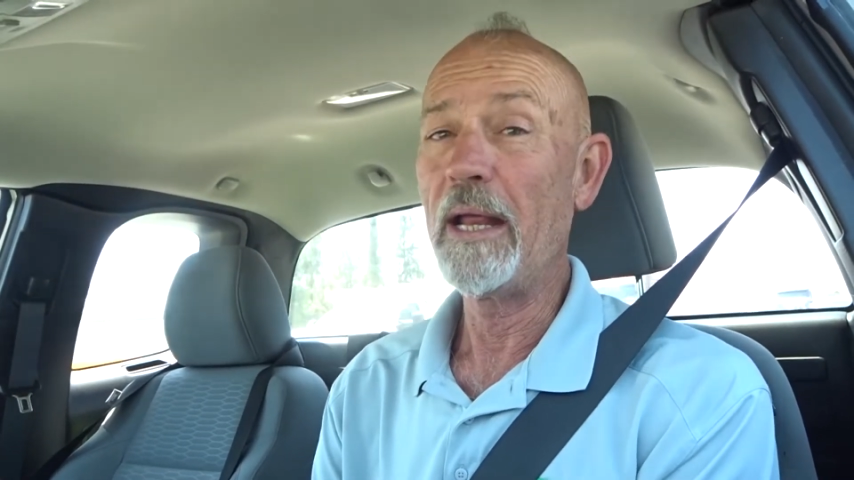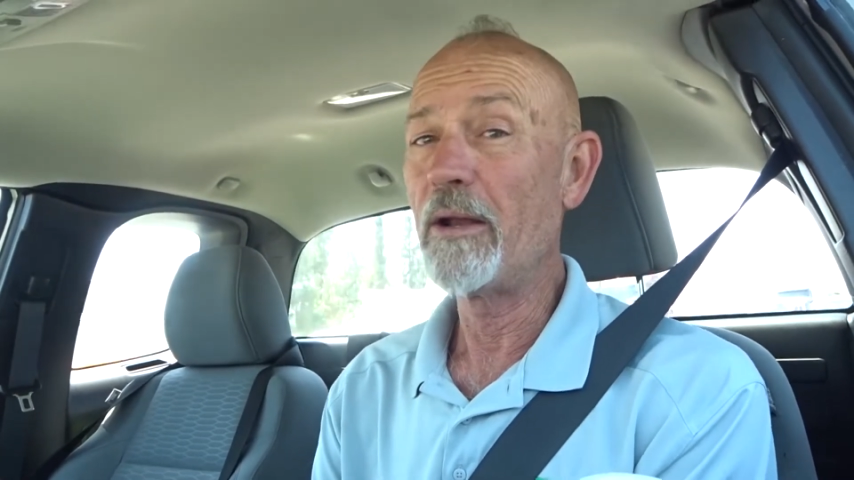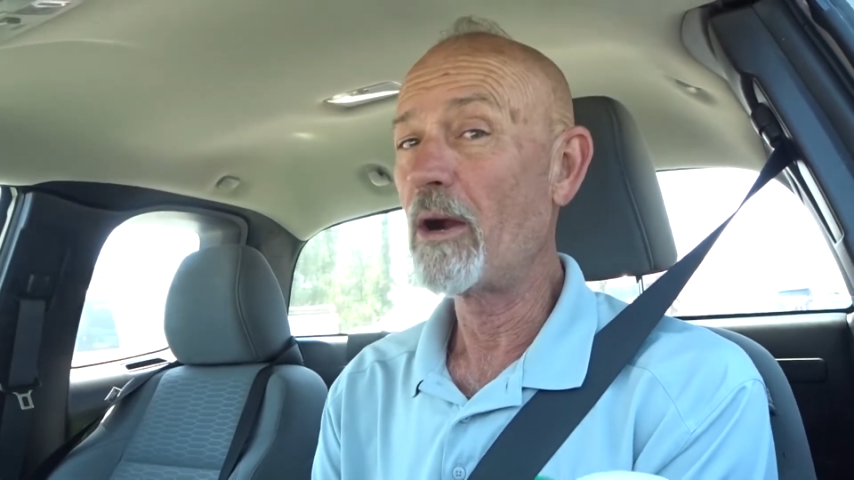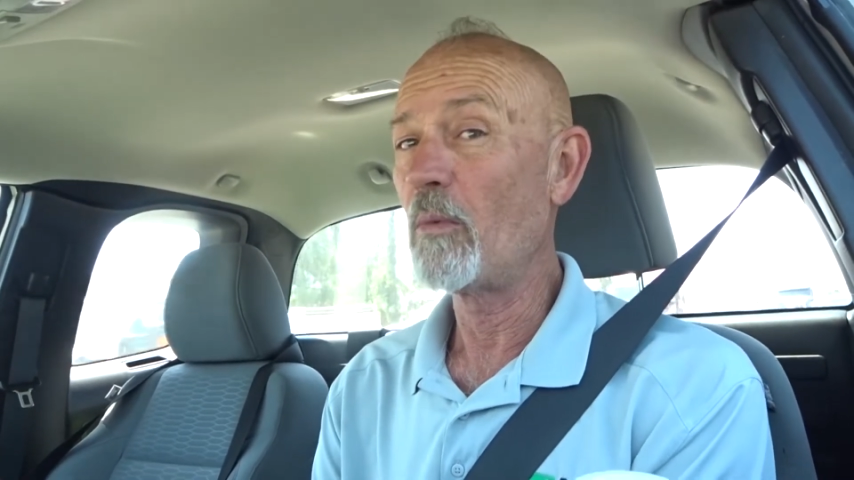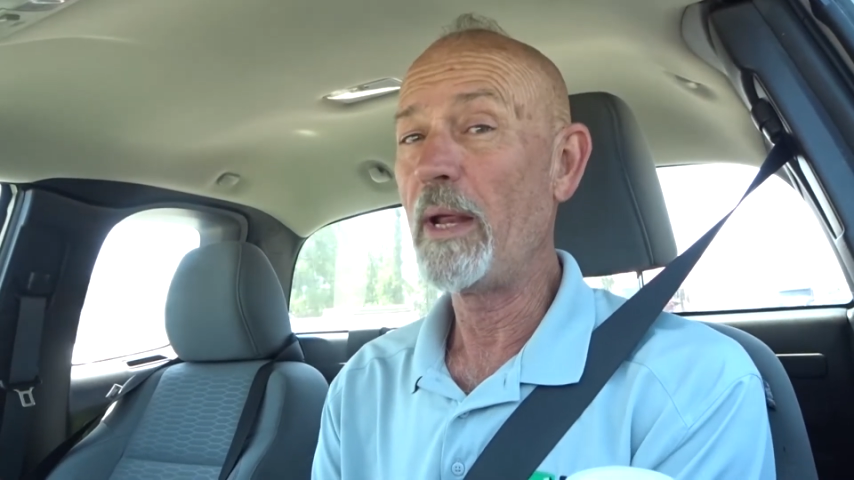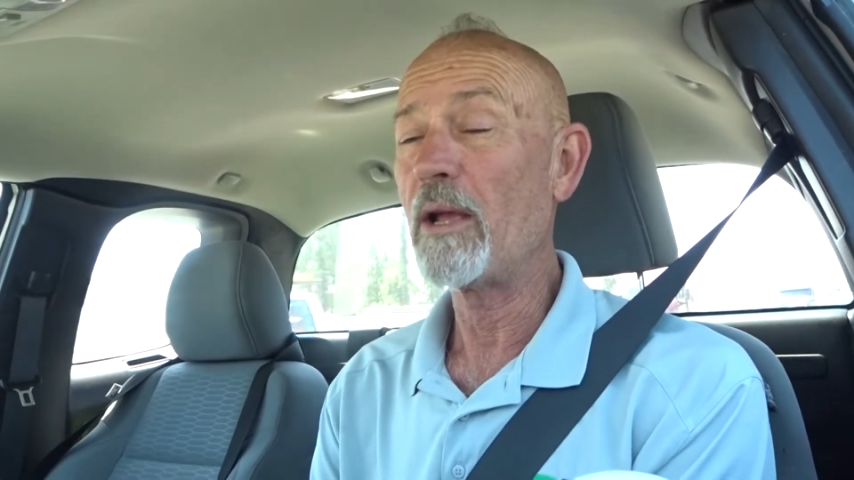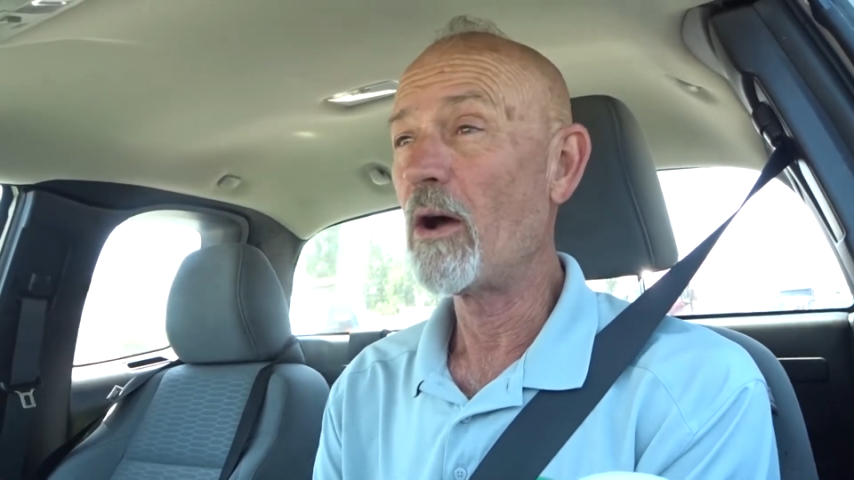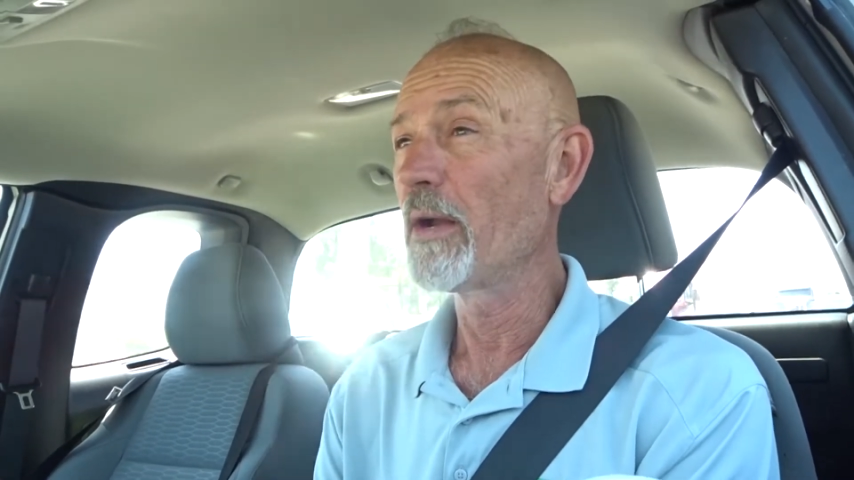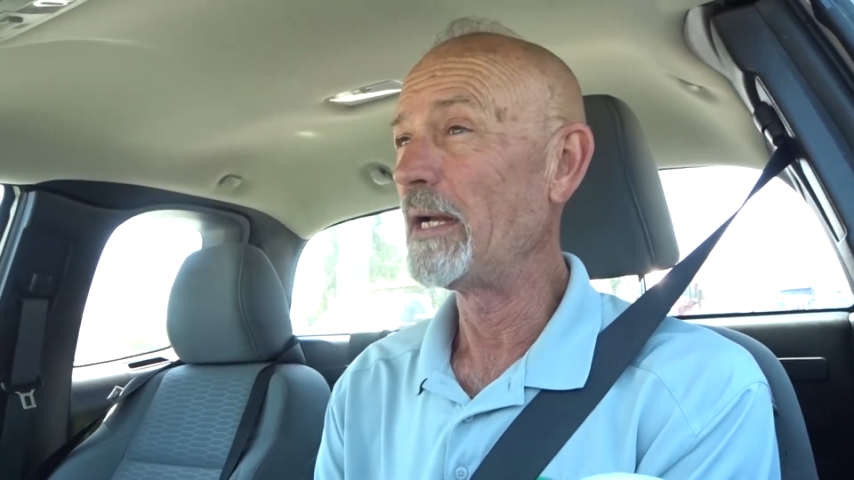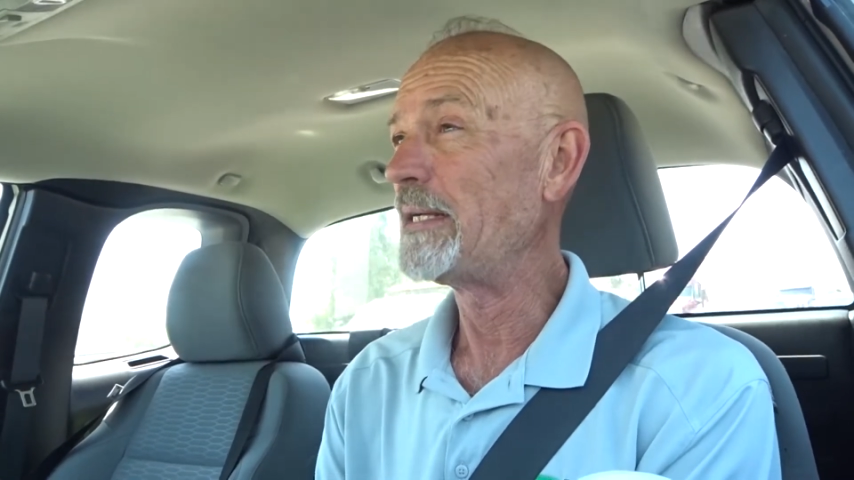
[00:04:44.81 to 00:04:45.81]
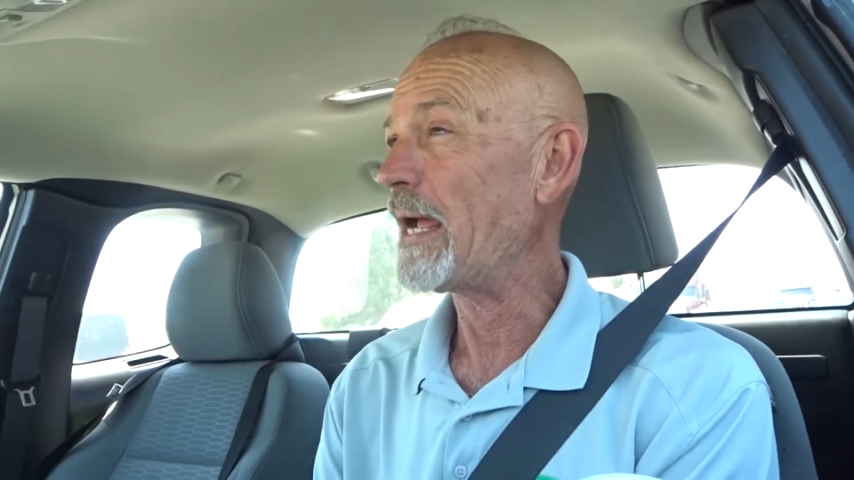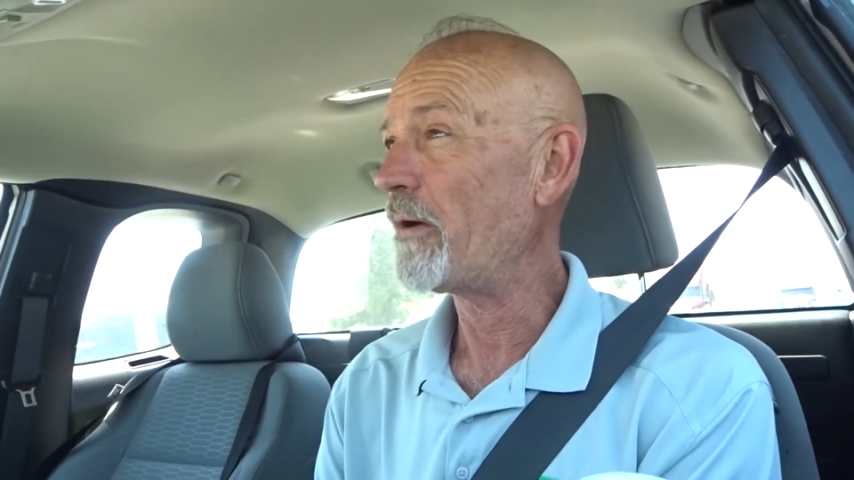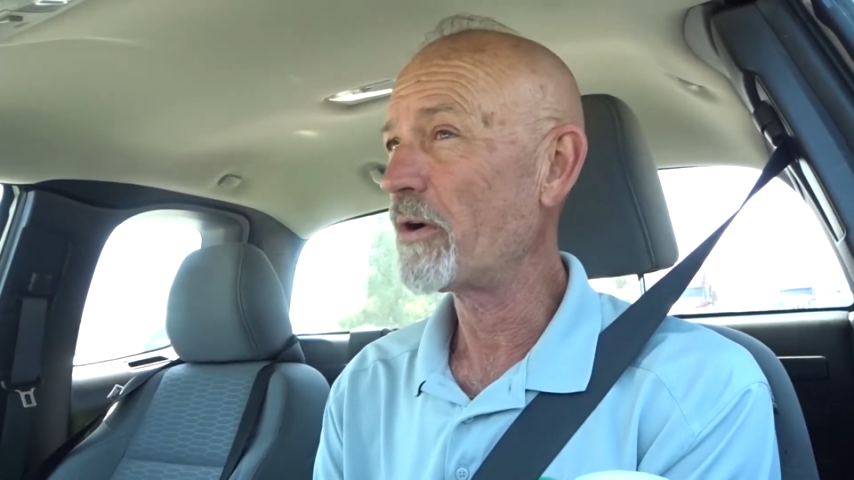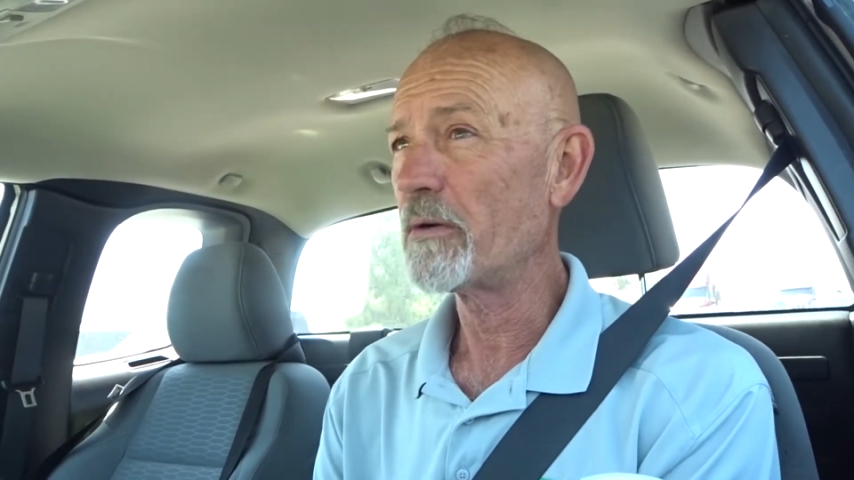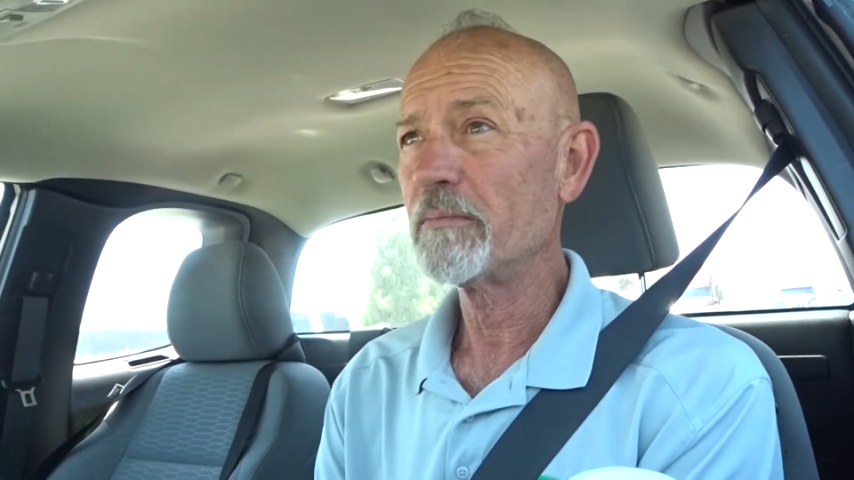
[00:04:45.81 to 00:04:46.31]
end our week on a
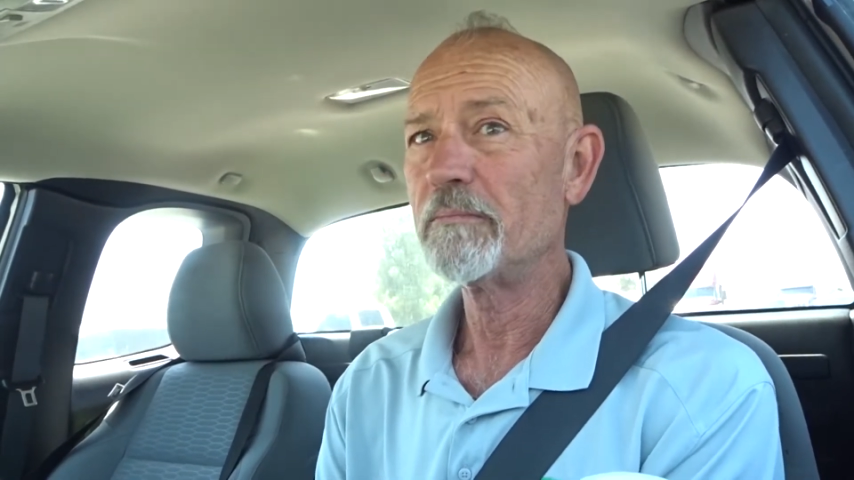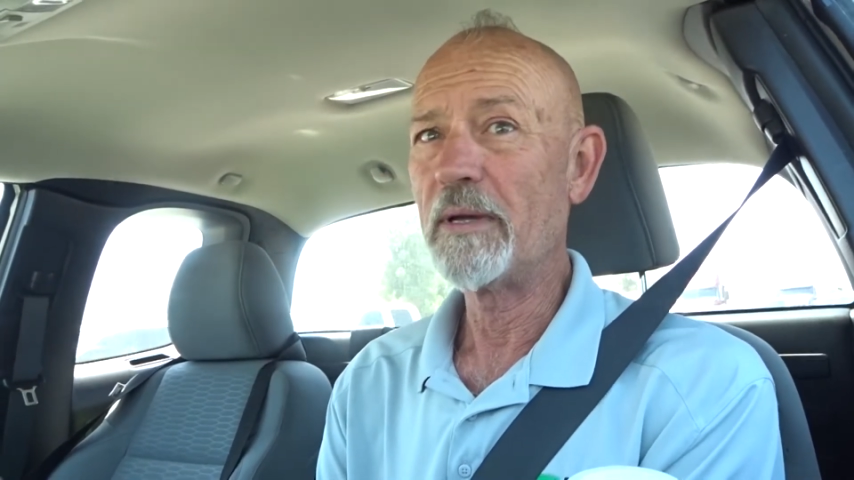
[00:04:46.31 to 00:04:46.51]
downer.